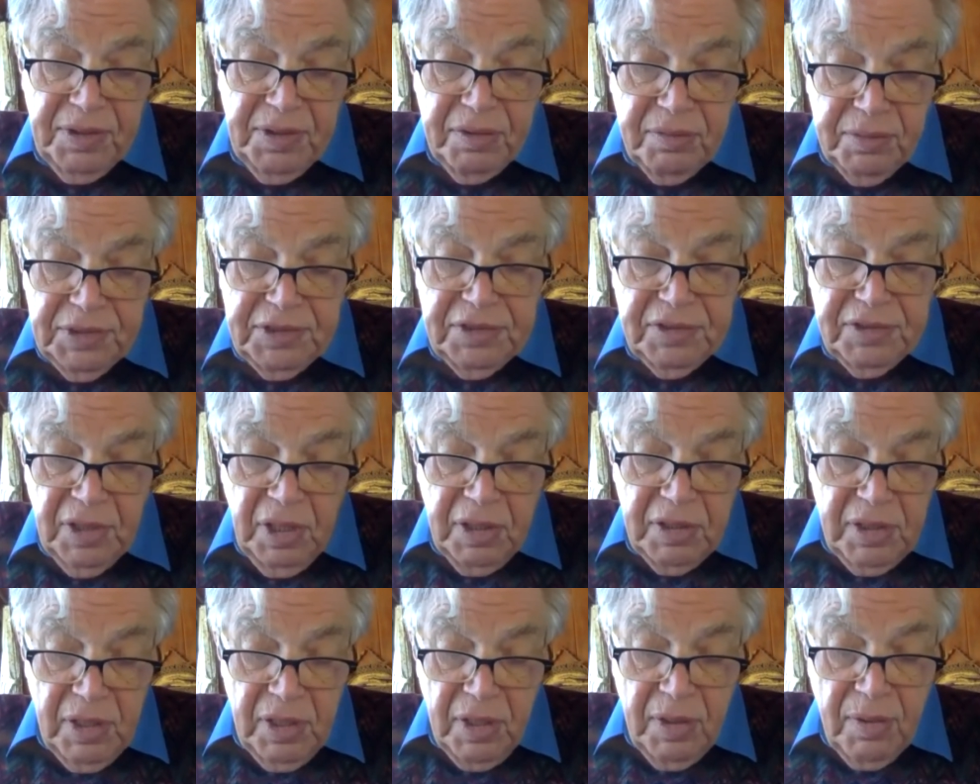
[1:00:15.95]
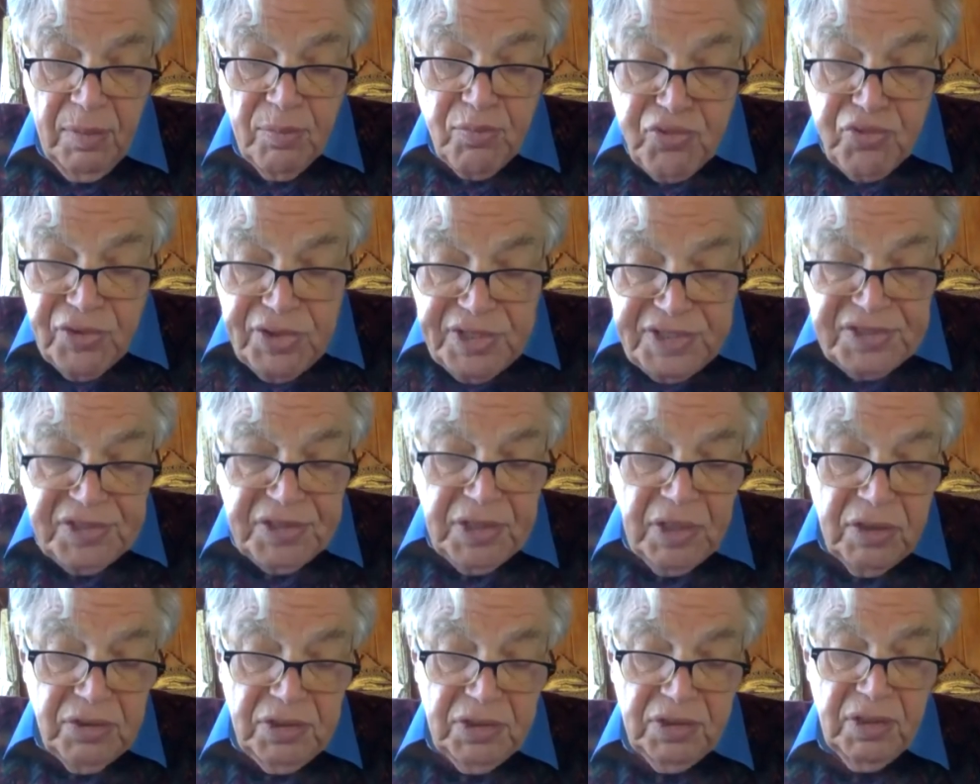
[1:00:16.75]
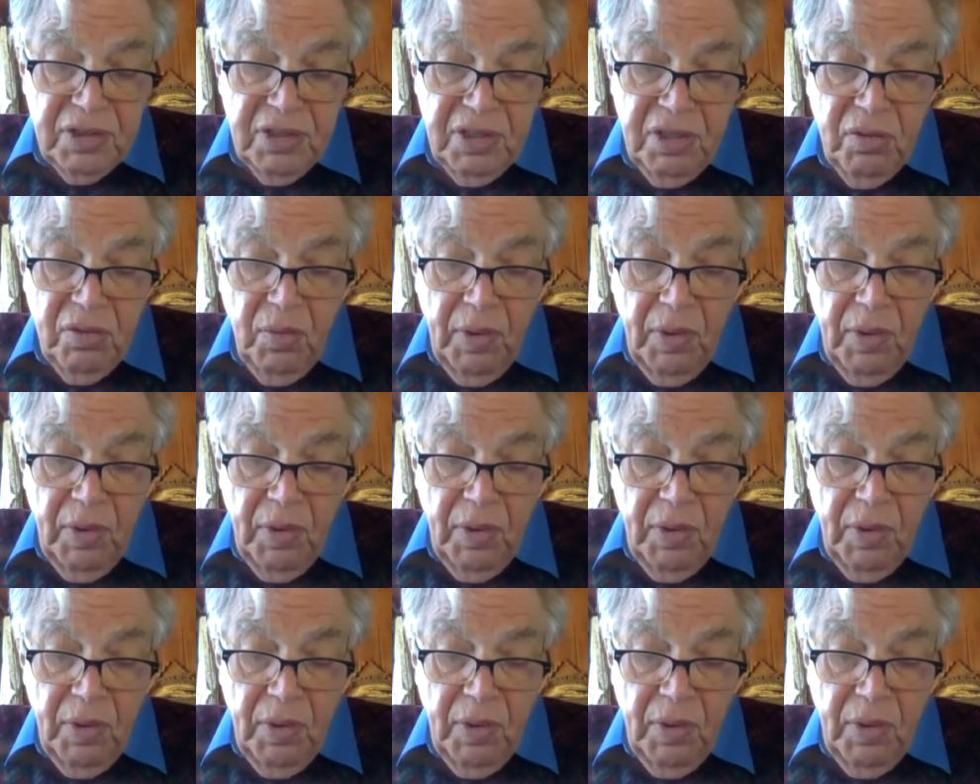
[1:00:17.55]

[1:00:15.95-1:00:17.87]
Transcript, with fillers: It was pre-social in